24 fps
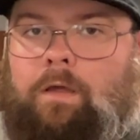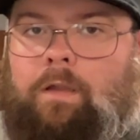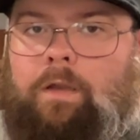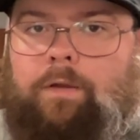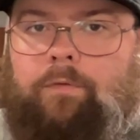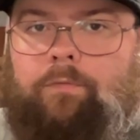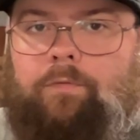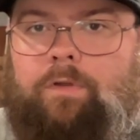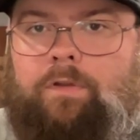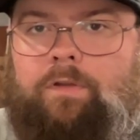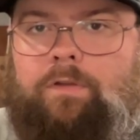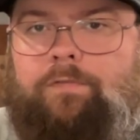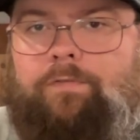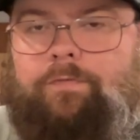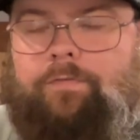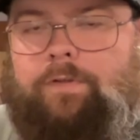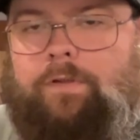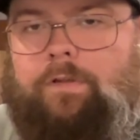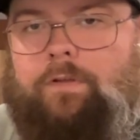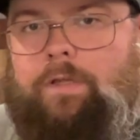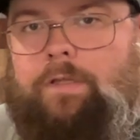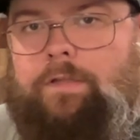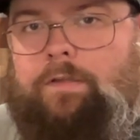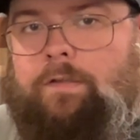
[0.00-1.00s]
And I really
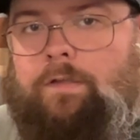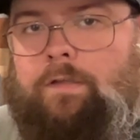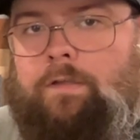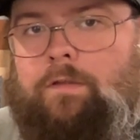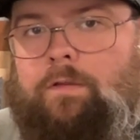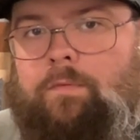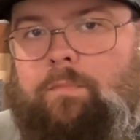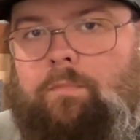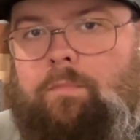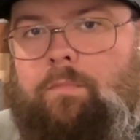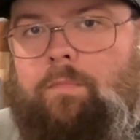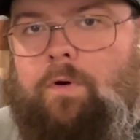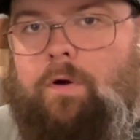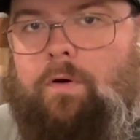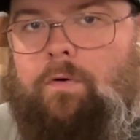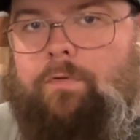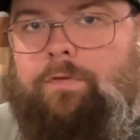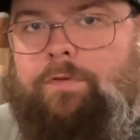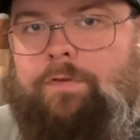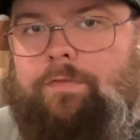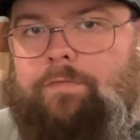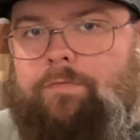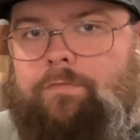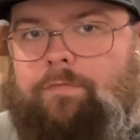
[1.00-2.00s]
feel like to get the
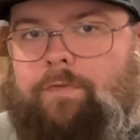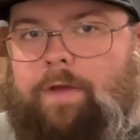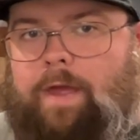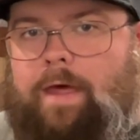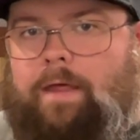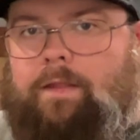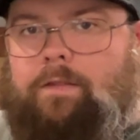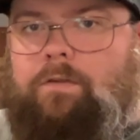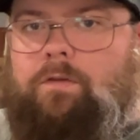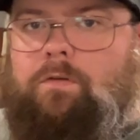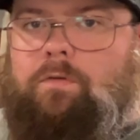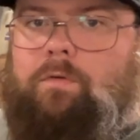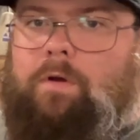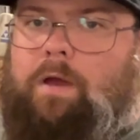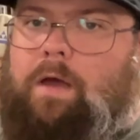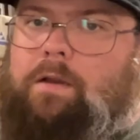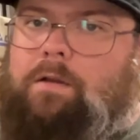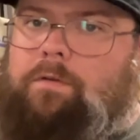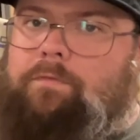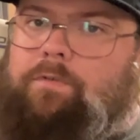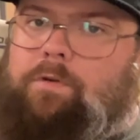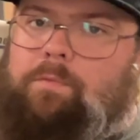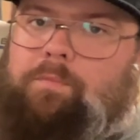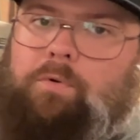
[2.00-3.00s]
most value out
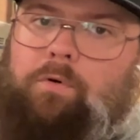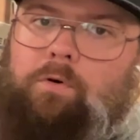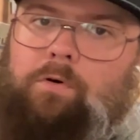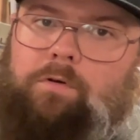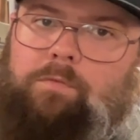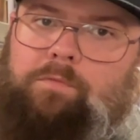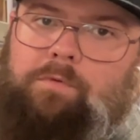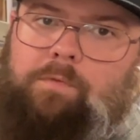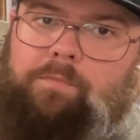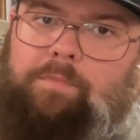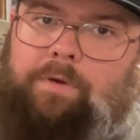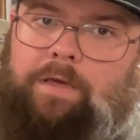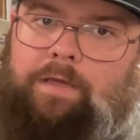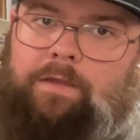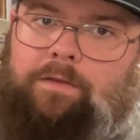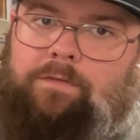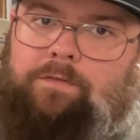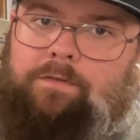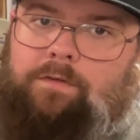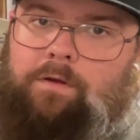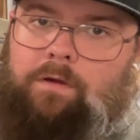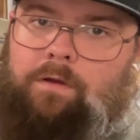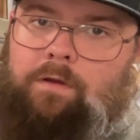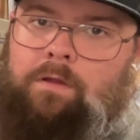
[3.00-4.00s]
of your portable
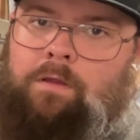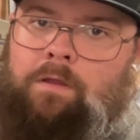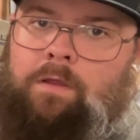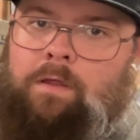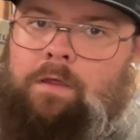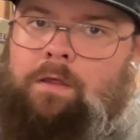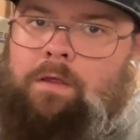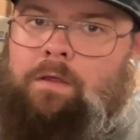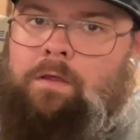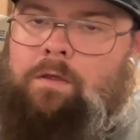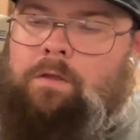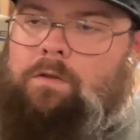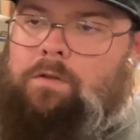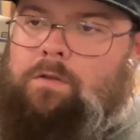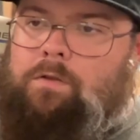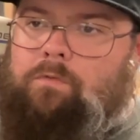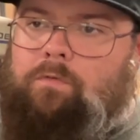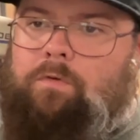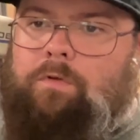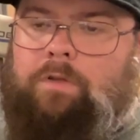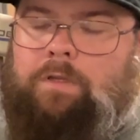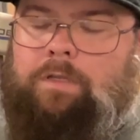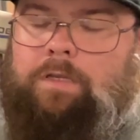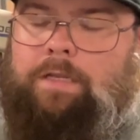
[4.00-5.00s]
bandsaw, you
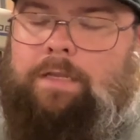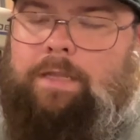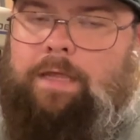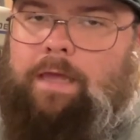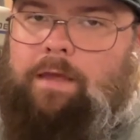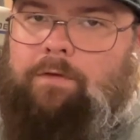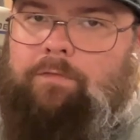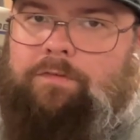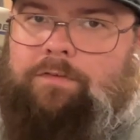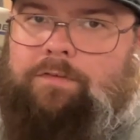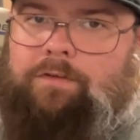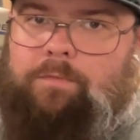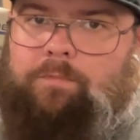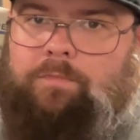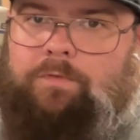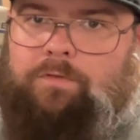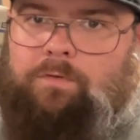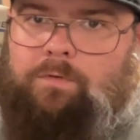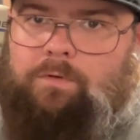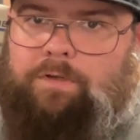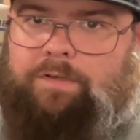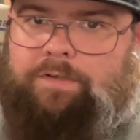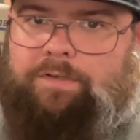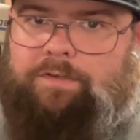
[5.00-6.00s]
really need to have some
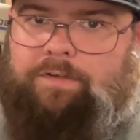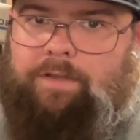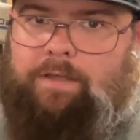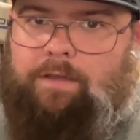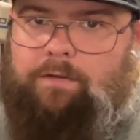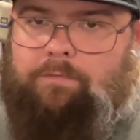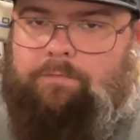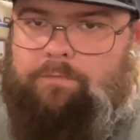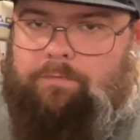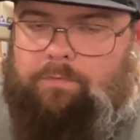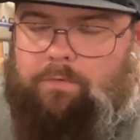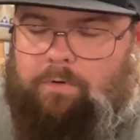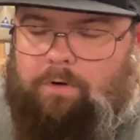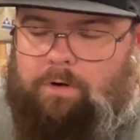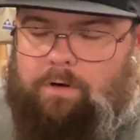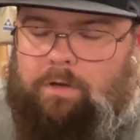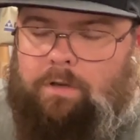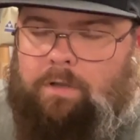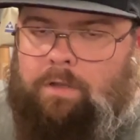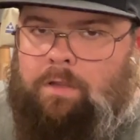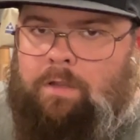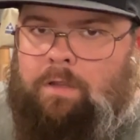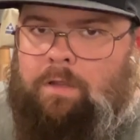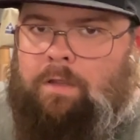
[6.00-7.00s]
sort of stand for it.
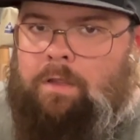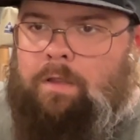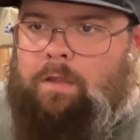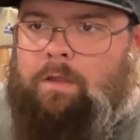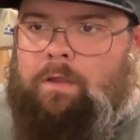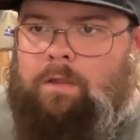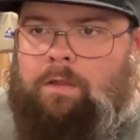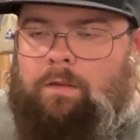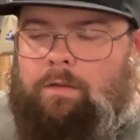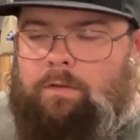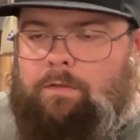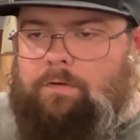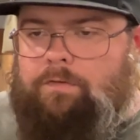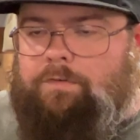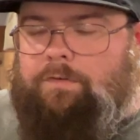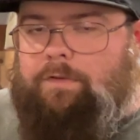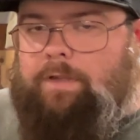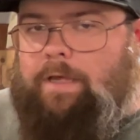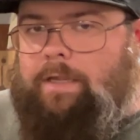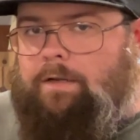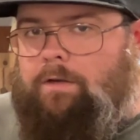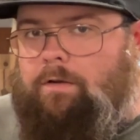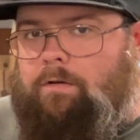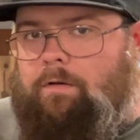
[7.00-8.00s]
There's a
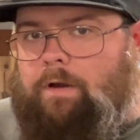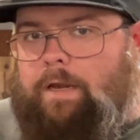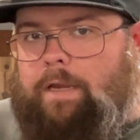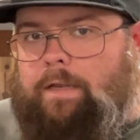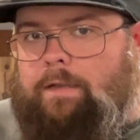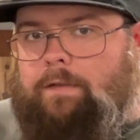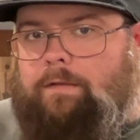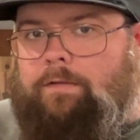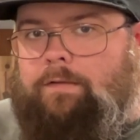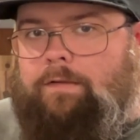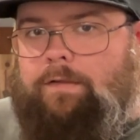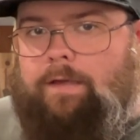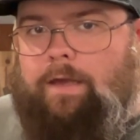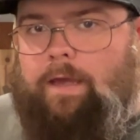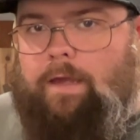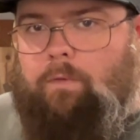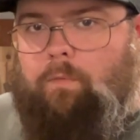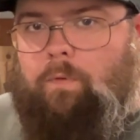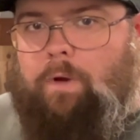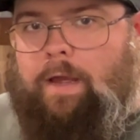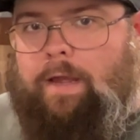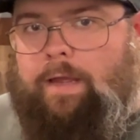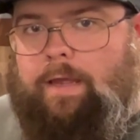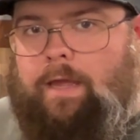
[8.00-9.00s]
lot of great D I
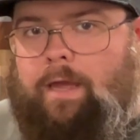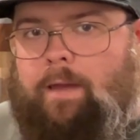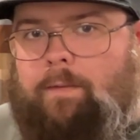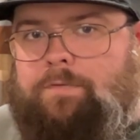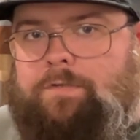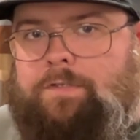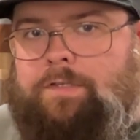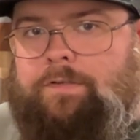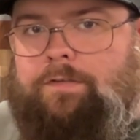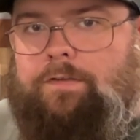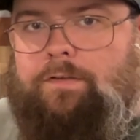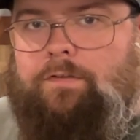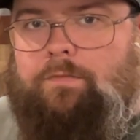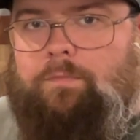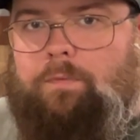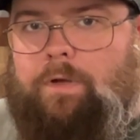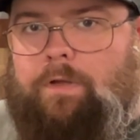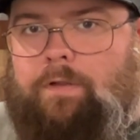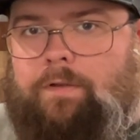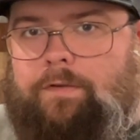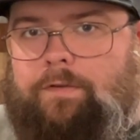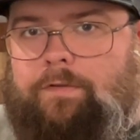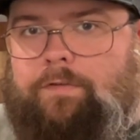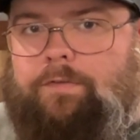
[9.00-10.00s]
Y options as
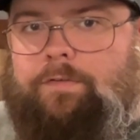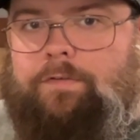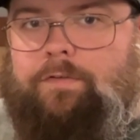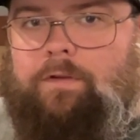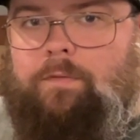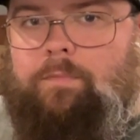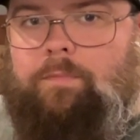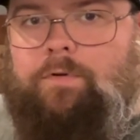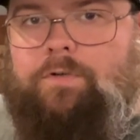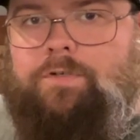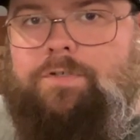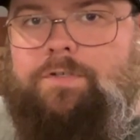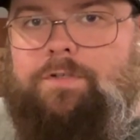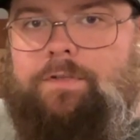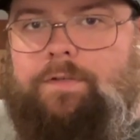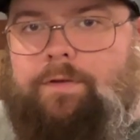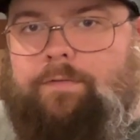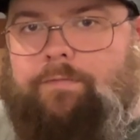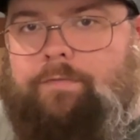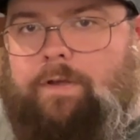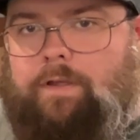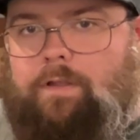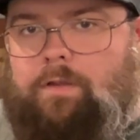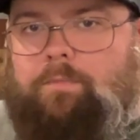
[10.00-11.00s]
well as commercially
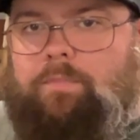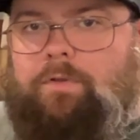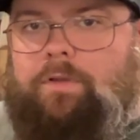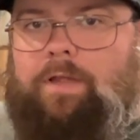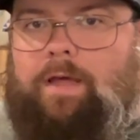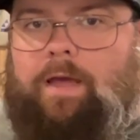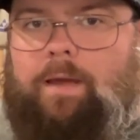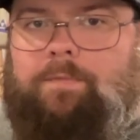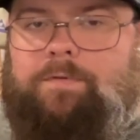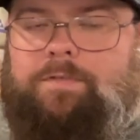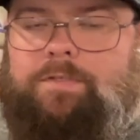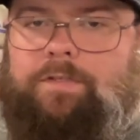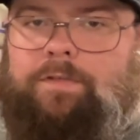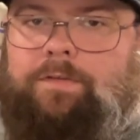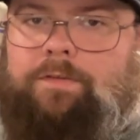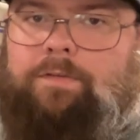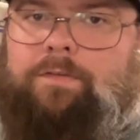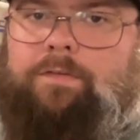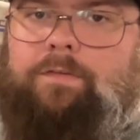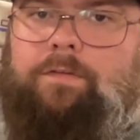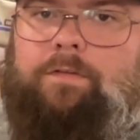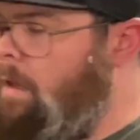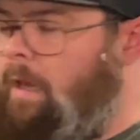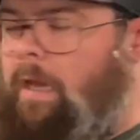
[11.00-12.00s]
available
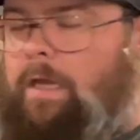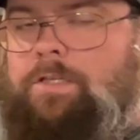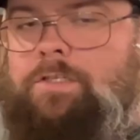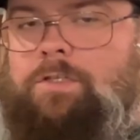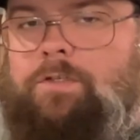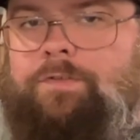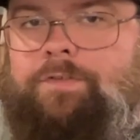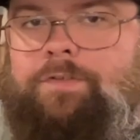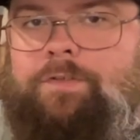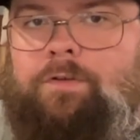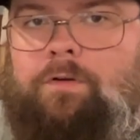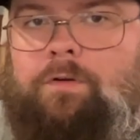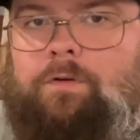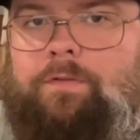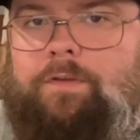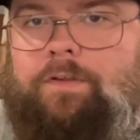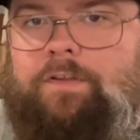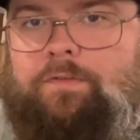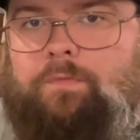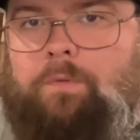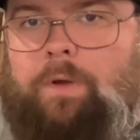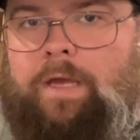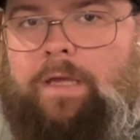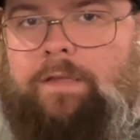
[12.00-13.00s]
options. I chose to go with the
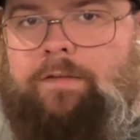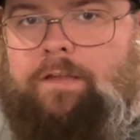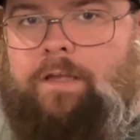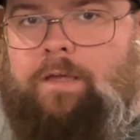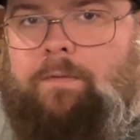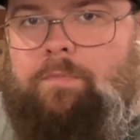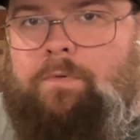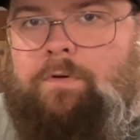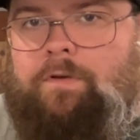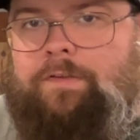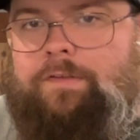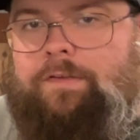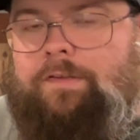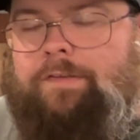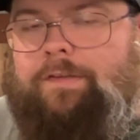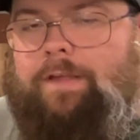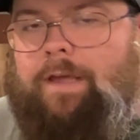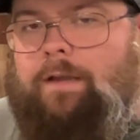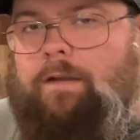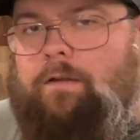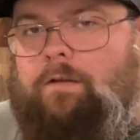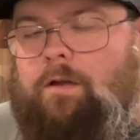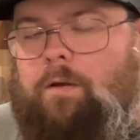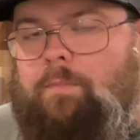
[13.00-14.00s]
swag table because it's
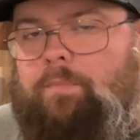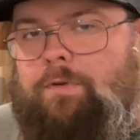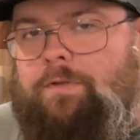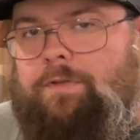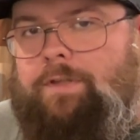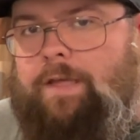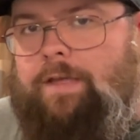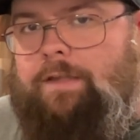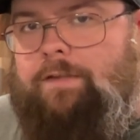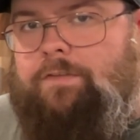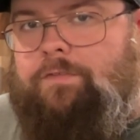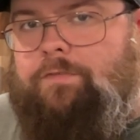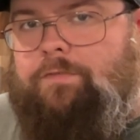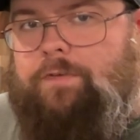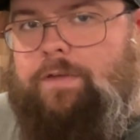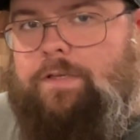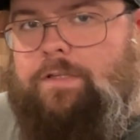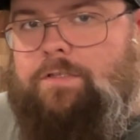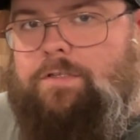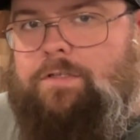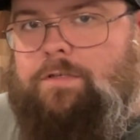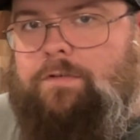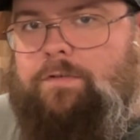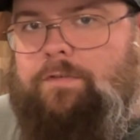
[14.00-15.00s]
got a couple nice
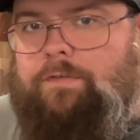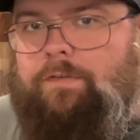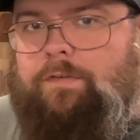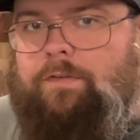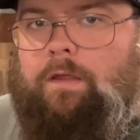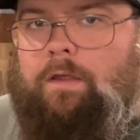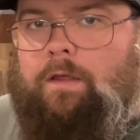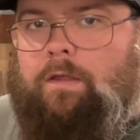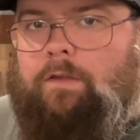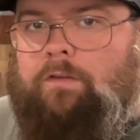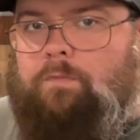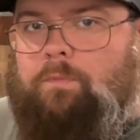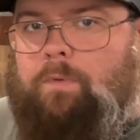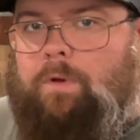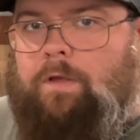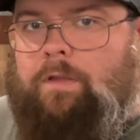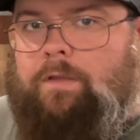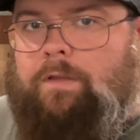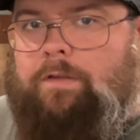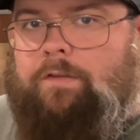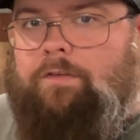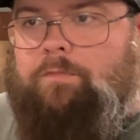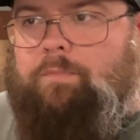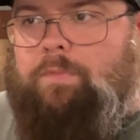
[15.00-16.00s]
features as
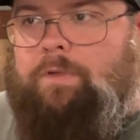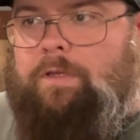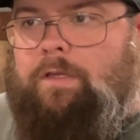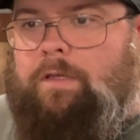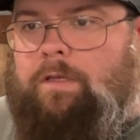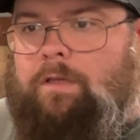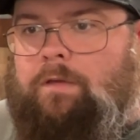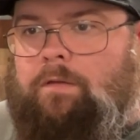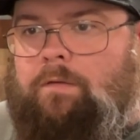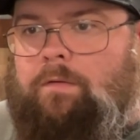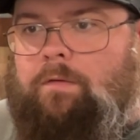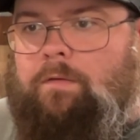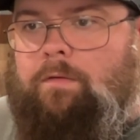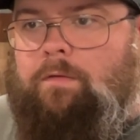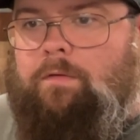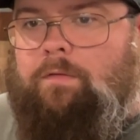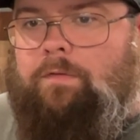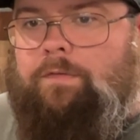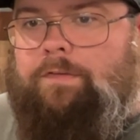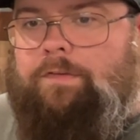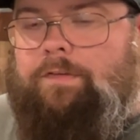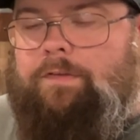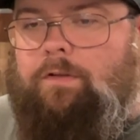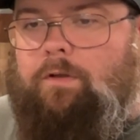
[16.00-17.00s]
well as being
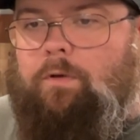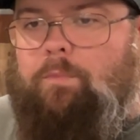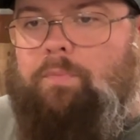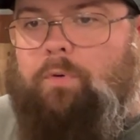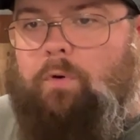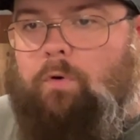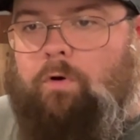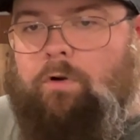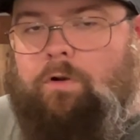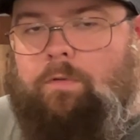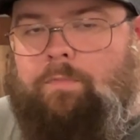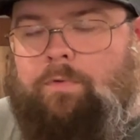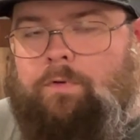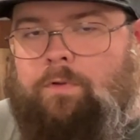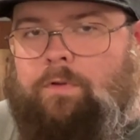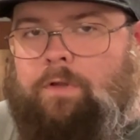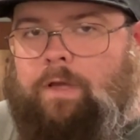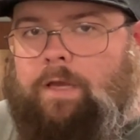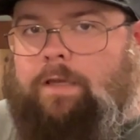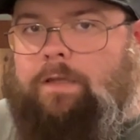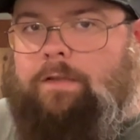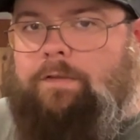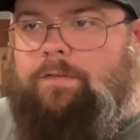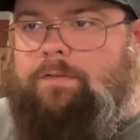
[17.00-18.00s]
still portable.
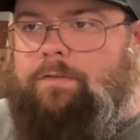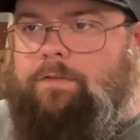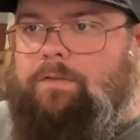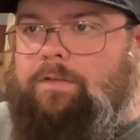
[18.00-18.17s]
I can still